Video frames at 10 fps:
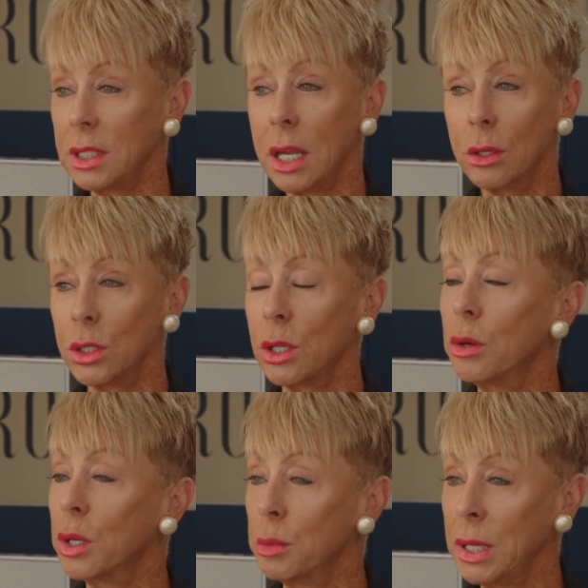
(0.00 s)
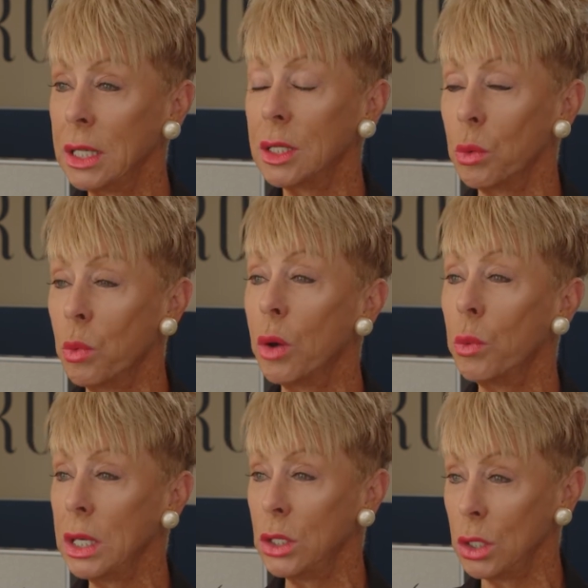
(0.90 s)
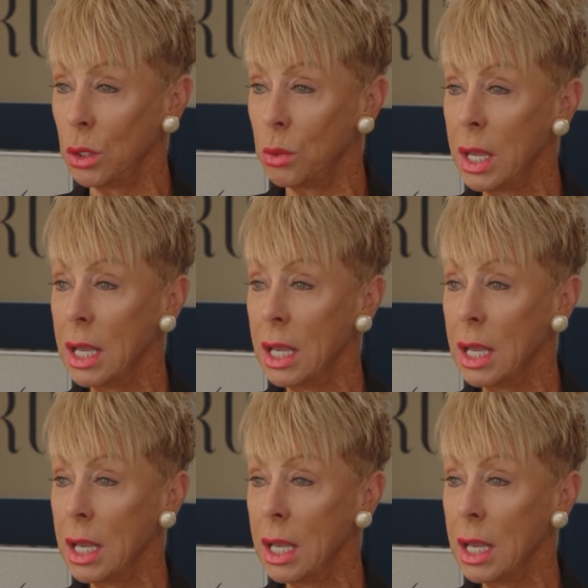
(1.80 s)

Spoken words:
They are so committed to what we do.